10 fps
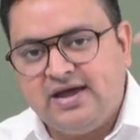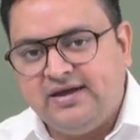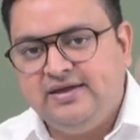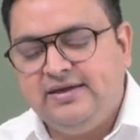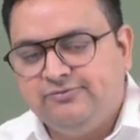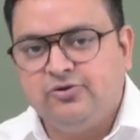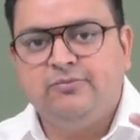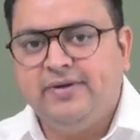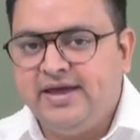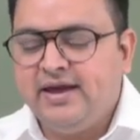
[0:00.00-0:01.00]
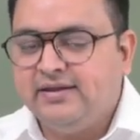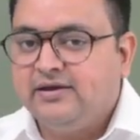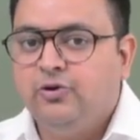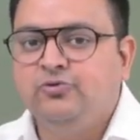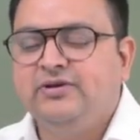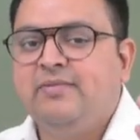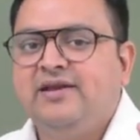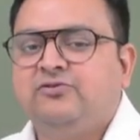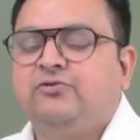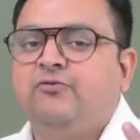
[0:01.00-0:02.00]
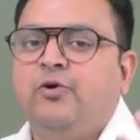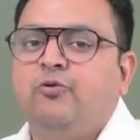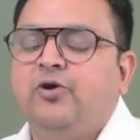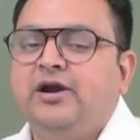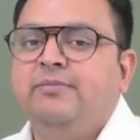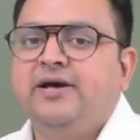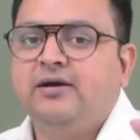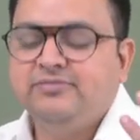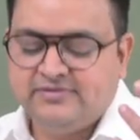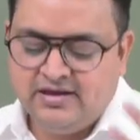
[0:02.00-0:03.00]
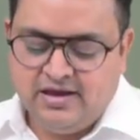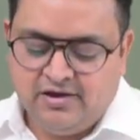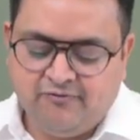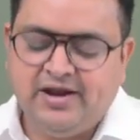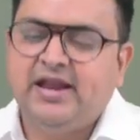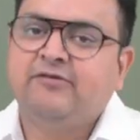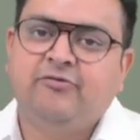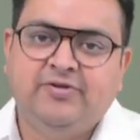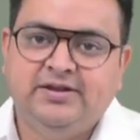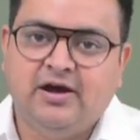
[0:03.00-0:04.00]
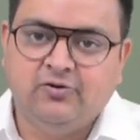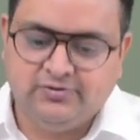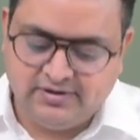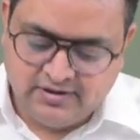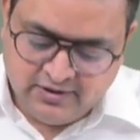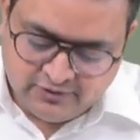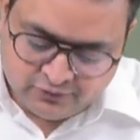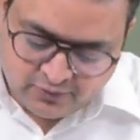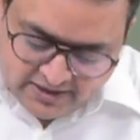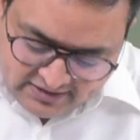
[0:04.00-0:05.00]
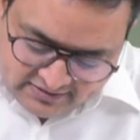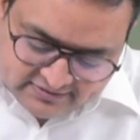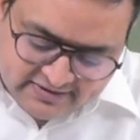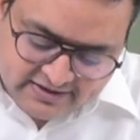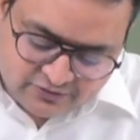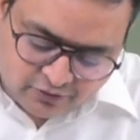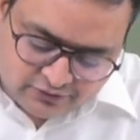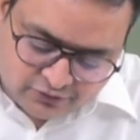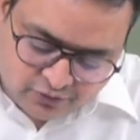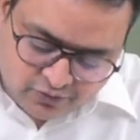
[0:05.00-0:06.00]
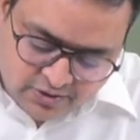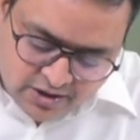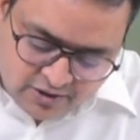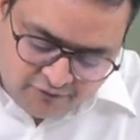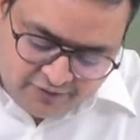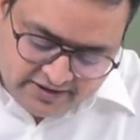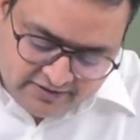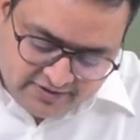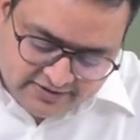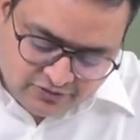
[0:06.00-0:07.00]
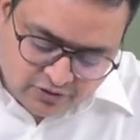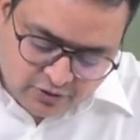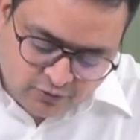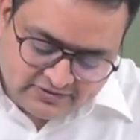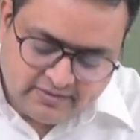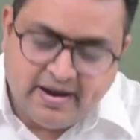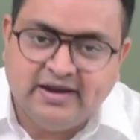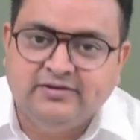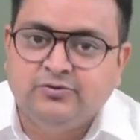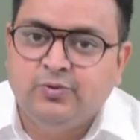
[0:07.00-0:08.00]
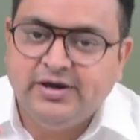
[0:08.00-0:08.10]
and he keeps on playing and the closing balance of the wallet becomes 1,50,000. So in this case also, whatever is your closing balance